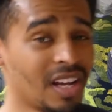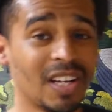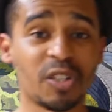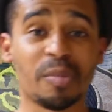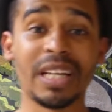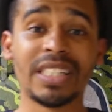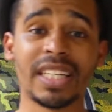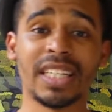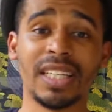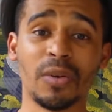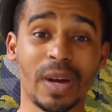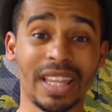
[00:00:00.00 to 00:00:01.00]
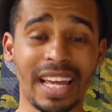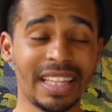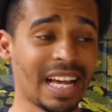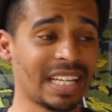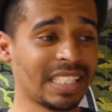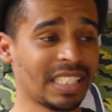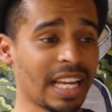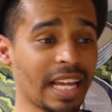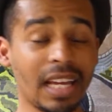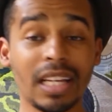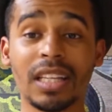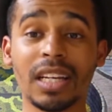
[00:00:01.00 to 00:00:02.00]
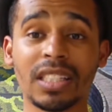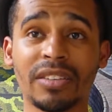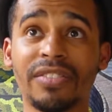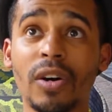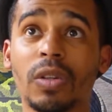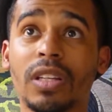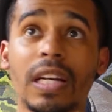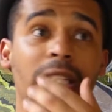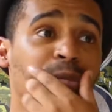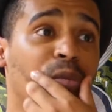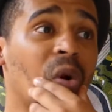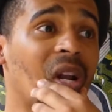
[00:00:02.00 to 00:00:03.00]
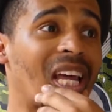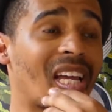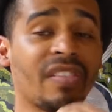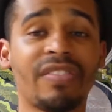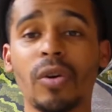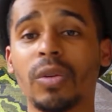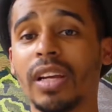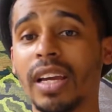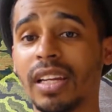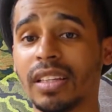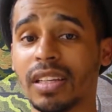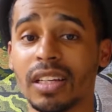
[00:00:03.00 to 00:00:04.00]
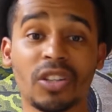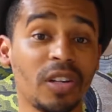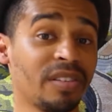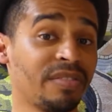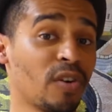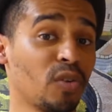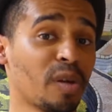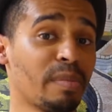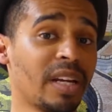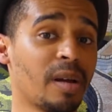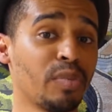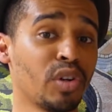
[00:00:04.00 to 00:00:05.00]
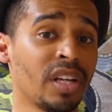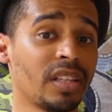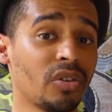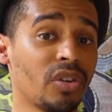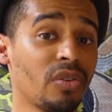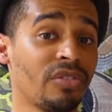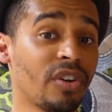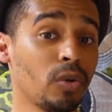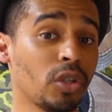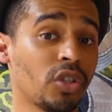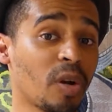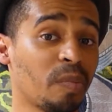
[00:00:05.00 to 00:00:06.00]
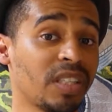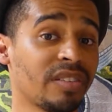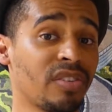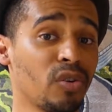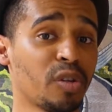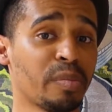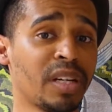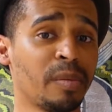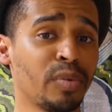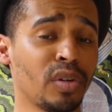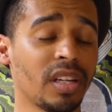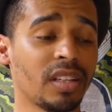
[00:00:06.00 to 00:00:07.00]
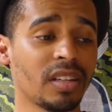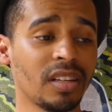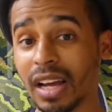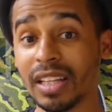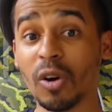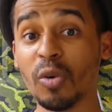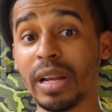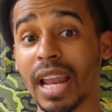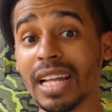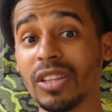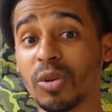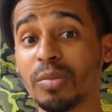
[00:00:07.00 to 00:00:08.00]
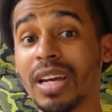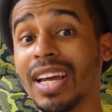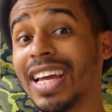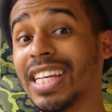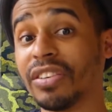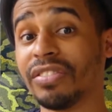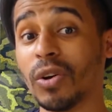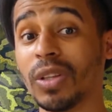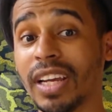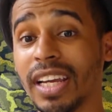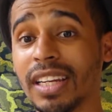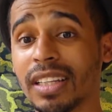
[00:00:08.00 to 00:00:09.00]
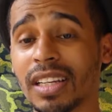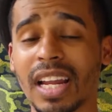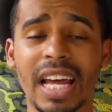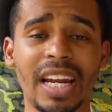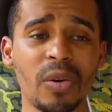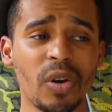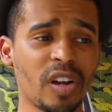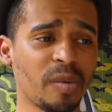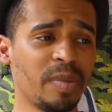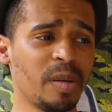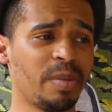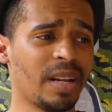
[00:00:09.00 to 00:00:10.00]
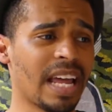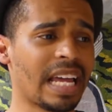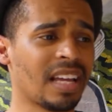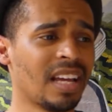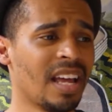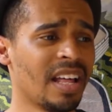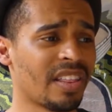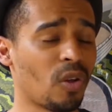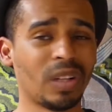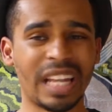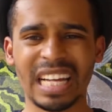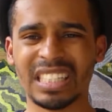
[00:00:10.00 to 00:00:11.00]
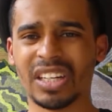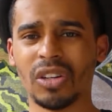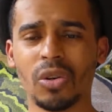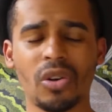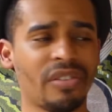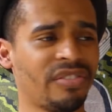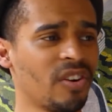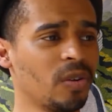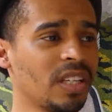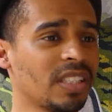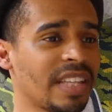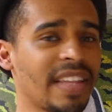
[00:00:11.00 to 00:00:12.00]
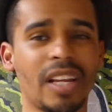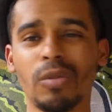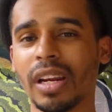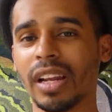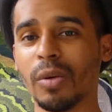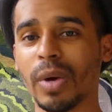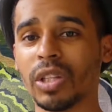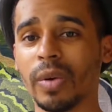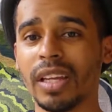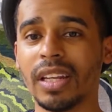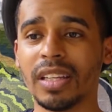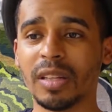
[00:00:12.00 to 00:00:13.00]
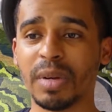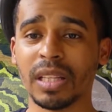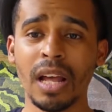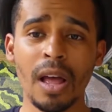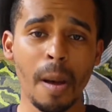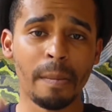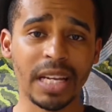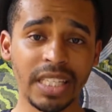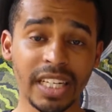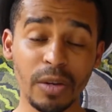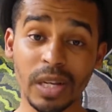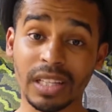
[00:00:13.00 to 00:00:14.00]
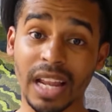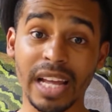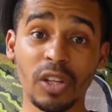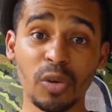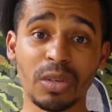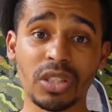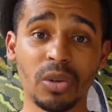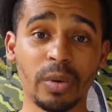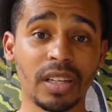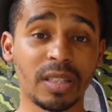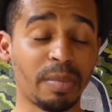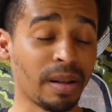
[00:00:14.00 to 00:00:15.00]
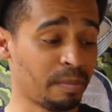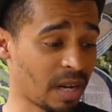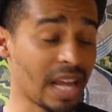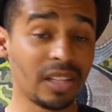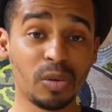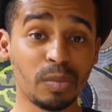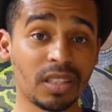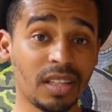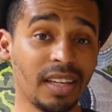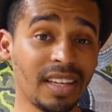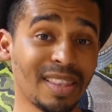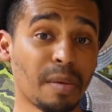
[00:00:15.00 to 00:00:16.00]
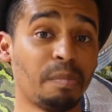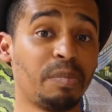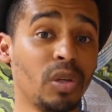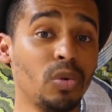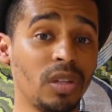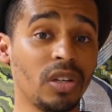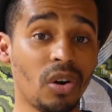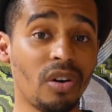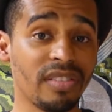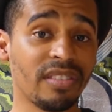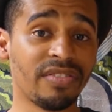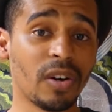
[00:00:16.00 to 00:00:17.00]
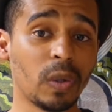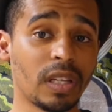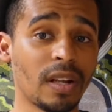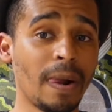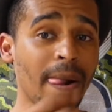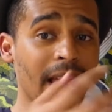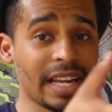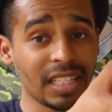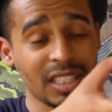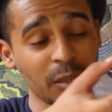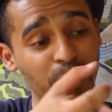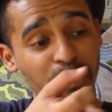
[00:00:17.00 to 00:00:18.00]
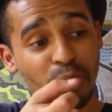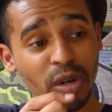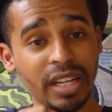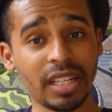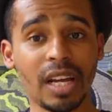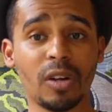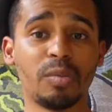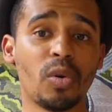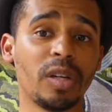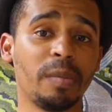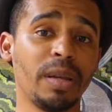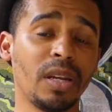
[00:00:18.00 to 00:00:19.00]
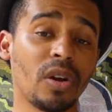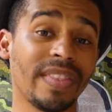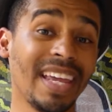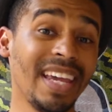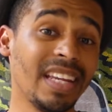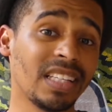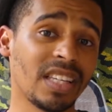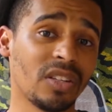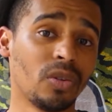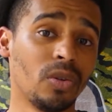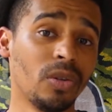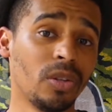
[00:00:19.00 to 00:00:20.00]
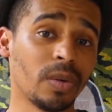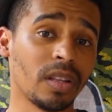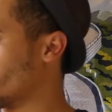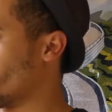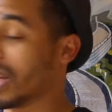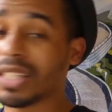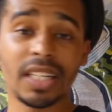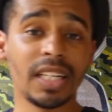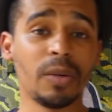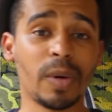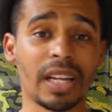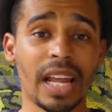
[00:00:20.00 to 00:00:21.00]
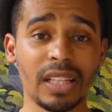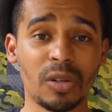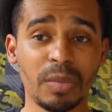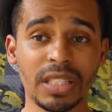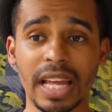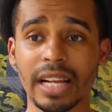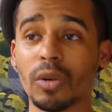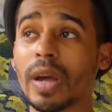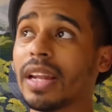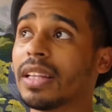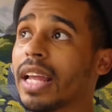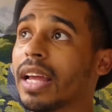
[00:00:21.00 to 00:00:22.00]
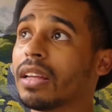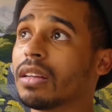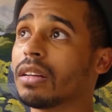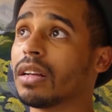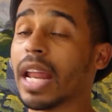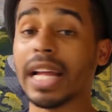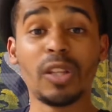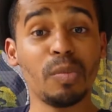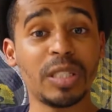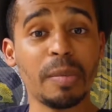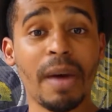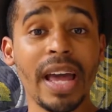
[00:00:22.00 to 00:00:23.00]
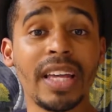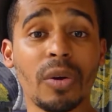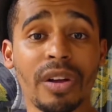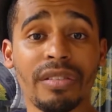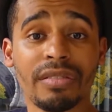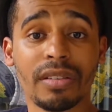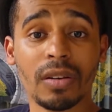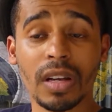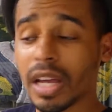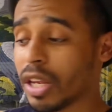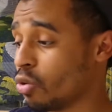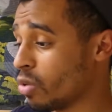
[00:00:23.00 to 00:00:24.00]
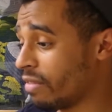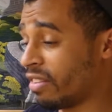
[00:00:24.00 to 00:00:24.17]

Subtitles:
So basically what that does is like, it's a photo, it's more like a photo editor, it's not a photo manipulator. You know, Photoshop is a photo manipulator. Adobe Lightroom is a photo editor. Now I know a lot of people like the whole natural look of photos and they don't really want to edit it, but basically what Lightroom is doing is, Lightroom is taking the beauty of the photo and it's just pulling it out more depending on the edits that you do to it. So basically what Lightroom is like, look at it like, Lightroom is a microwave, okay? And you have